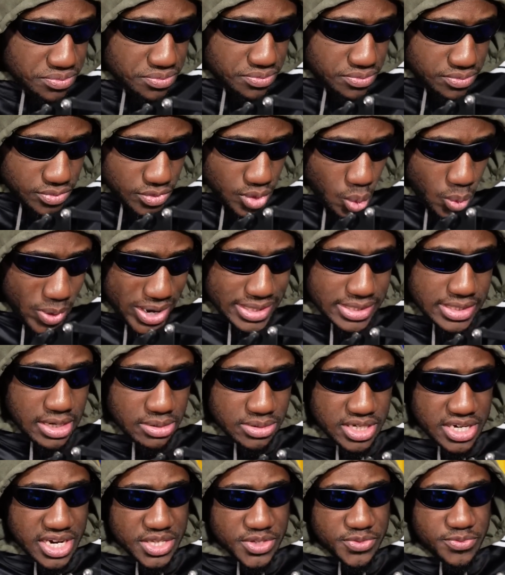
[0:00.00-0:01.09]
went out
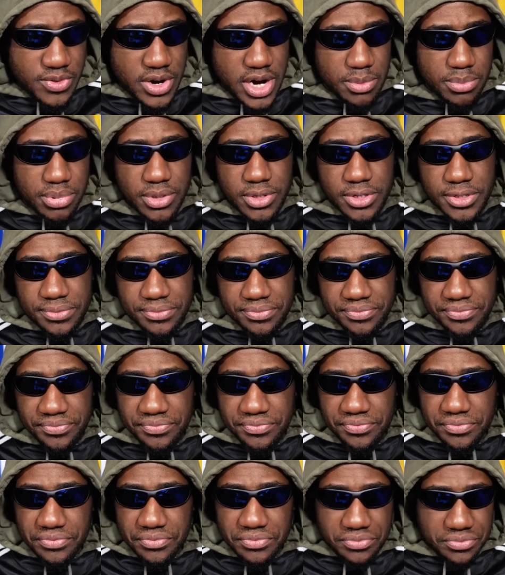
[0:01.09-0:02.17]
against Freiburg.
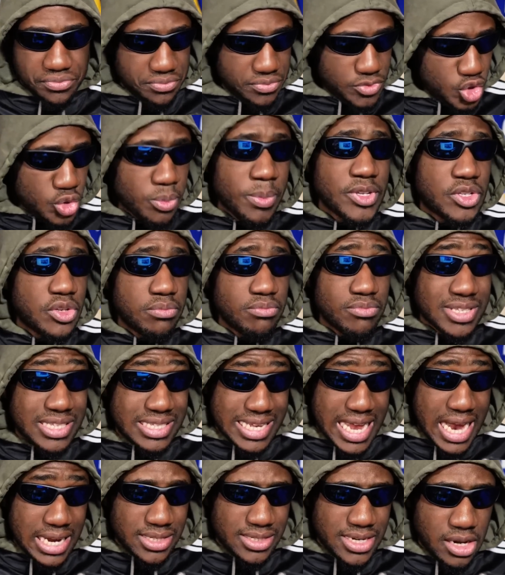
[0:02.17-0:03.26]
So basically,
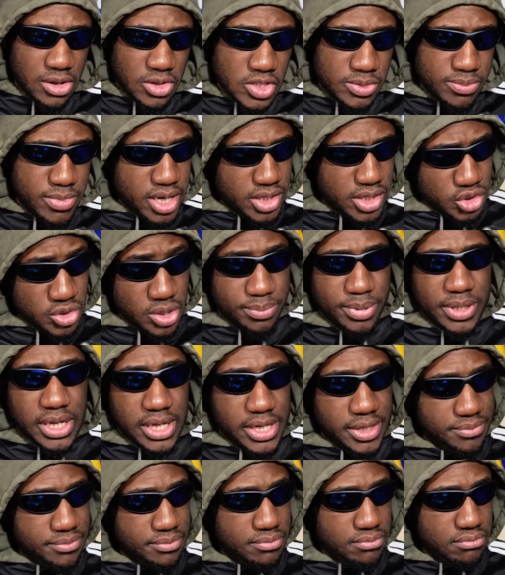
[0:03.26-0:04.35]
sacked Nagelsmann stupidly
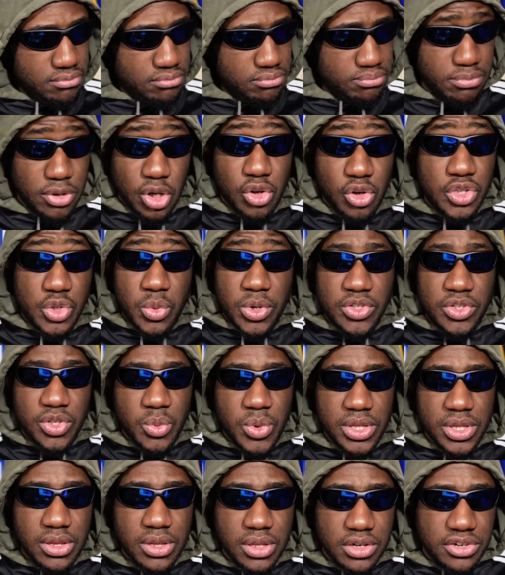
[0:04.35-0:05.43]
because he wanted to win
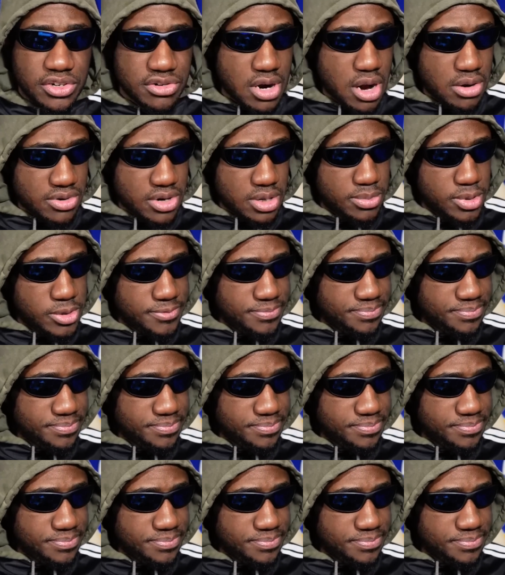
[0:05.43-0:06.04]
the treble.